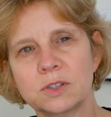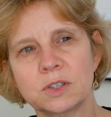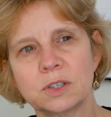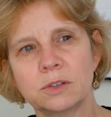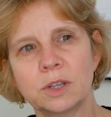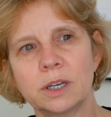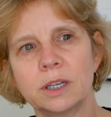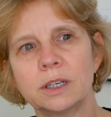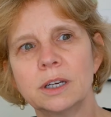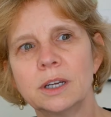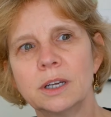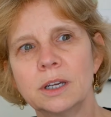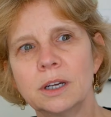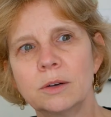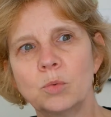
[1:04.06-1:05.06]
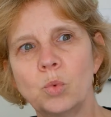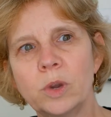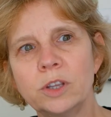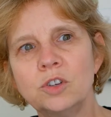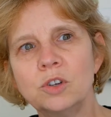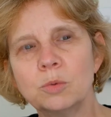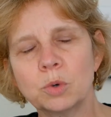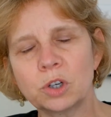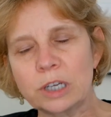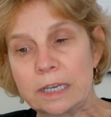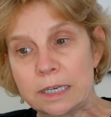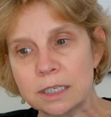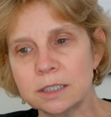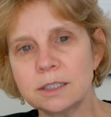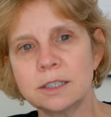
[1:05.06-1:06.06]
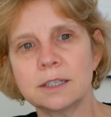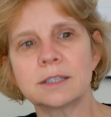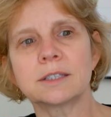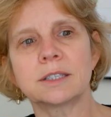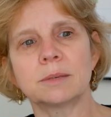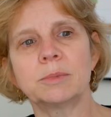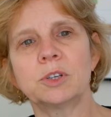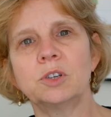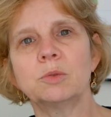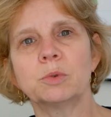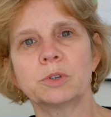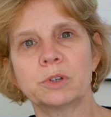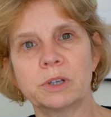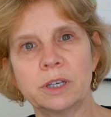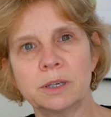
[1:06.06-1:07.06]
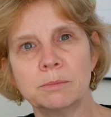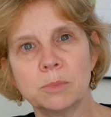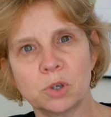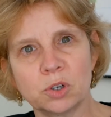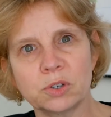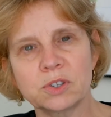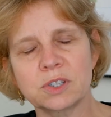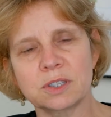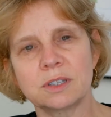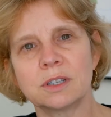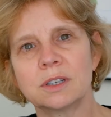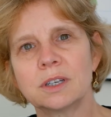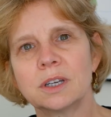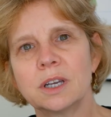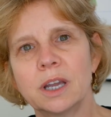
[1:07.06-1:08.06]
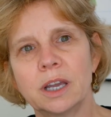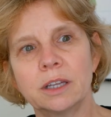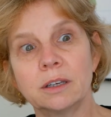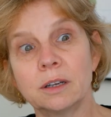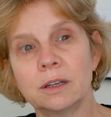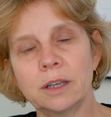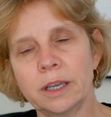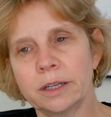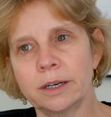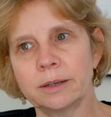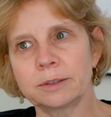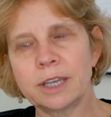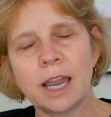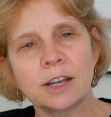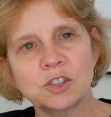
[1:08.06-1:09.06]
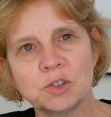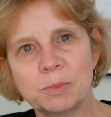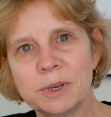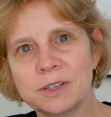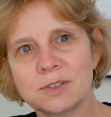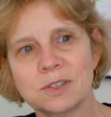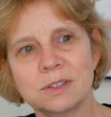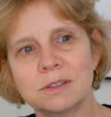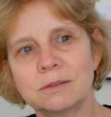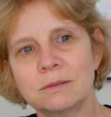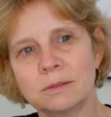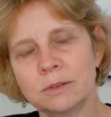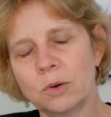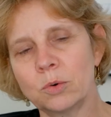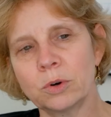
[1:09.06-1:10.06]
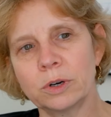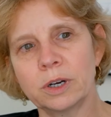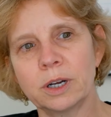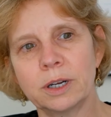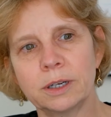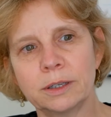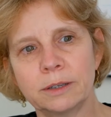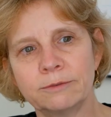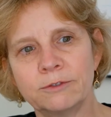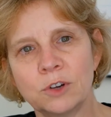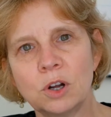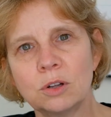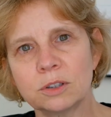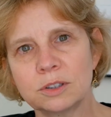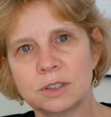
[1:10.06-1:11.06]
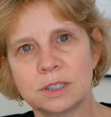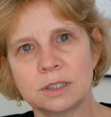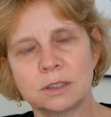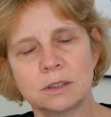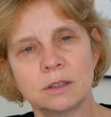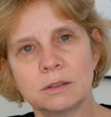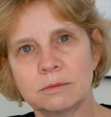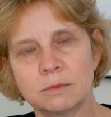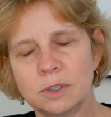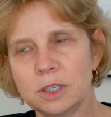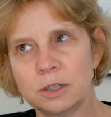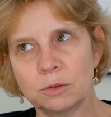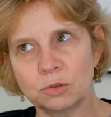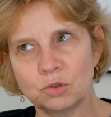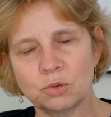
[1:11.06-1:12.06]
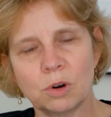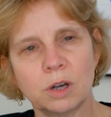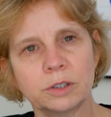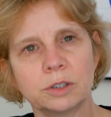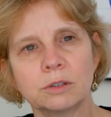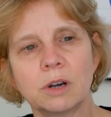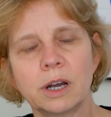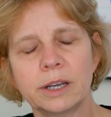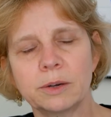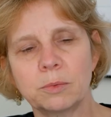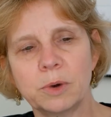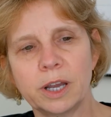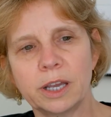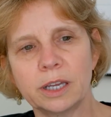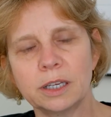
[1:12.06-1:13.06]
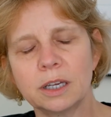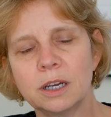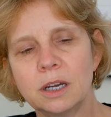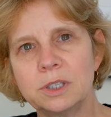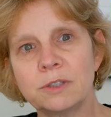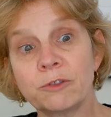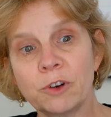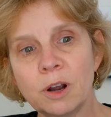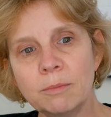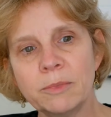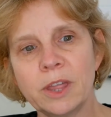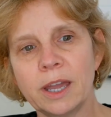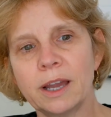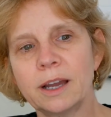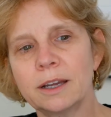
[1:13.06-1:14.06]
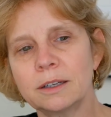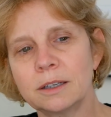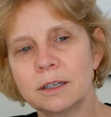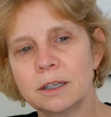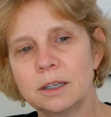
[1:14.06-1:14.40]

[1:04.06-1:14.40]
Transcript: so that when you were in an exhibit, you were immersed, and a catch basin or a vault didn't, draw your eye away. From that,